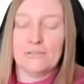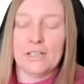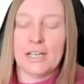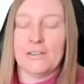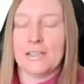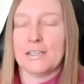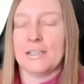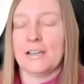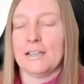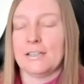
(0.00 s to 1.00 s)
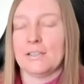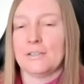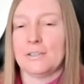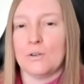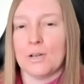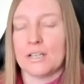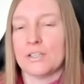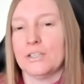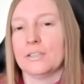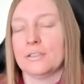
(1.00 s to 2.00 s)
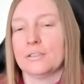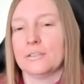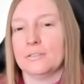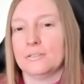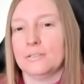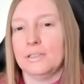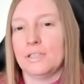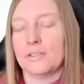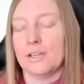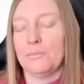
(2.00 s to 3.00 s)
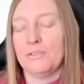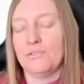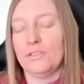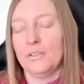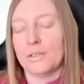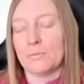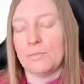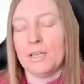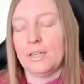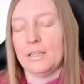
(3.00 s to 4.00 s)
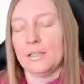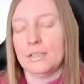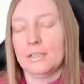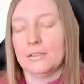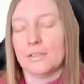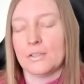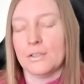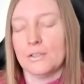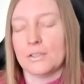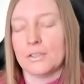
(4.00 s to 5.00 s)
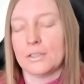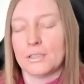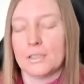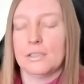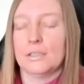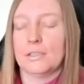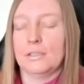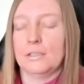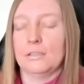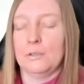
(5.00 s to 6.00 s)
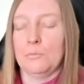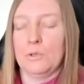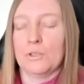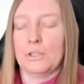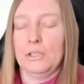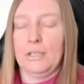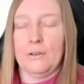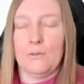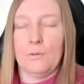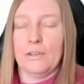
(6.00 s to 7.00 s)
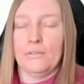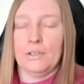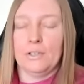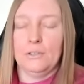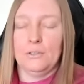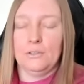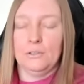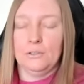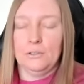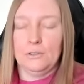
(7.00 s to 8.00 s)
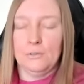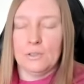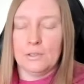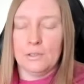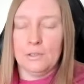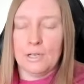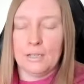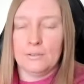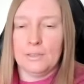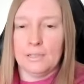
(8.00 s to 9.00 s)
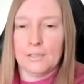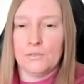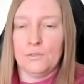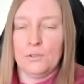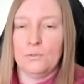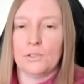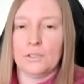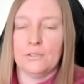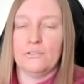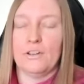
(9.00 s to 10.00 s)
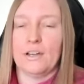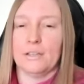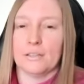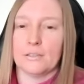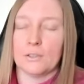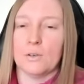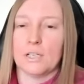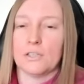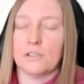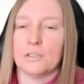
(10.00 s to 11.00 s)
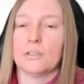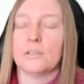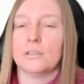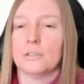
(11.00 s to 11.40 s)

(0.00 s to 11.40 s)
a fire inside to question. Each time you feel this pain, this hurt, emotionally or whatever, you you you add that as fuel to your fire to question.